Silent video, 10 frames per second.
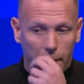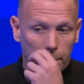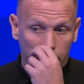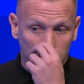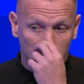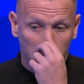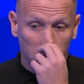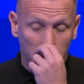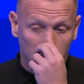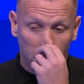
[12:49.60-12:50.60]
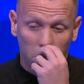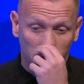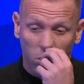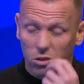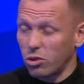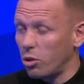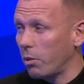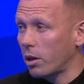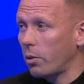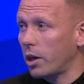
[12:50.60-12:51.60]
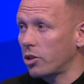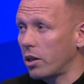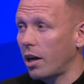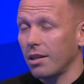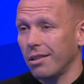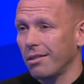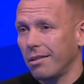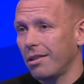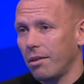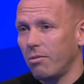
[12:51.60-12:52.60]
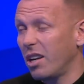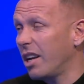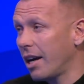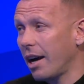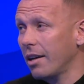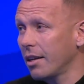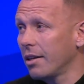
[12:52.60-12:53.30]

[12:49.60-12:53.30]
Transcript: fan base in the world. And I know one or two might question that. Mm. They really are.